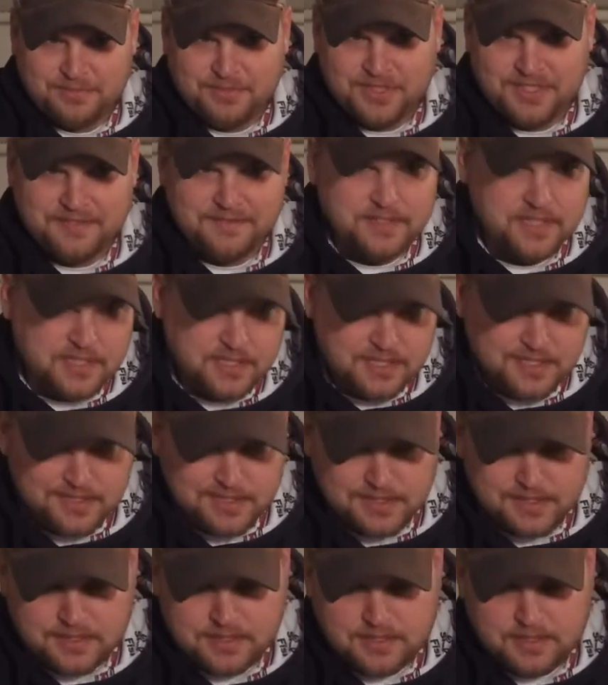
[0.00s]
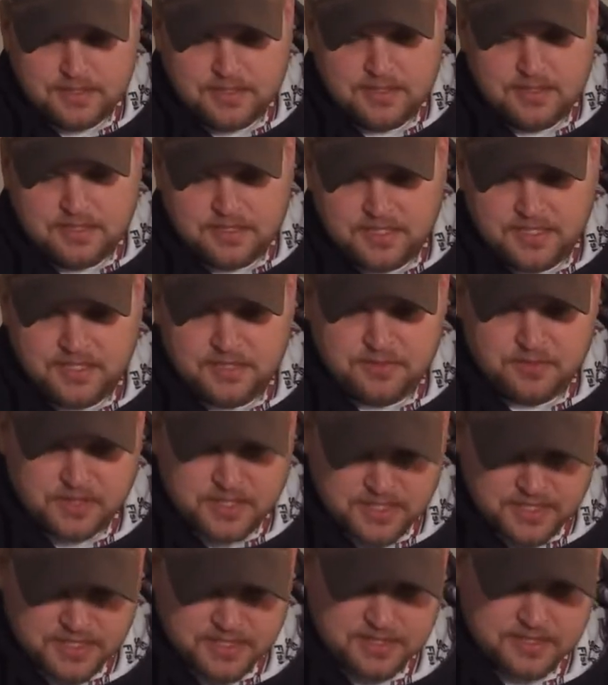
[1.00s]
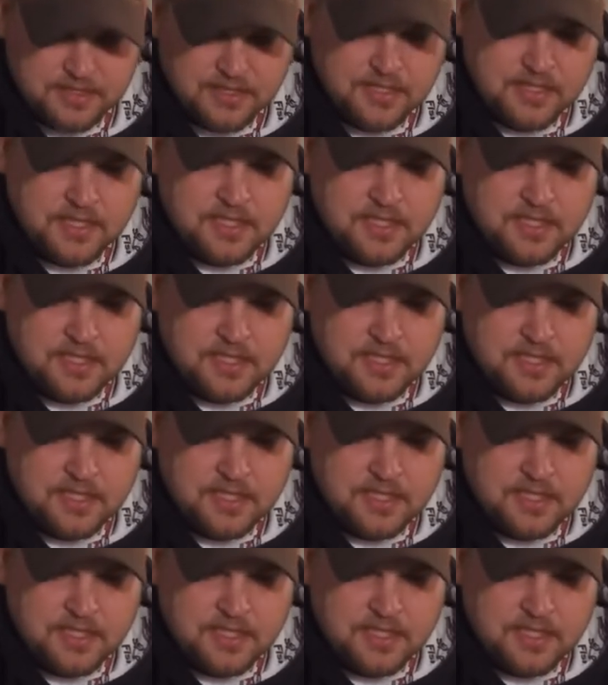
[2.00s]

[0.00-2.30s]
but it is what it is.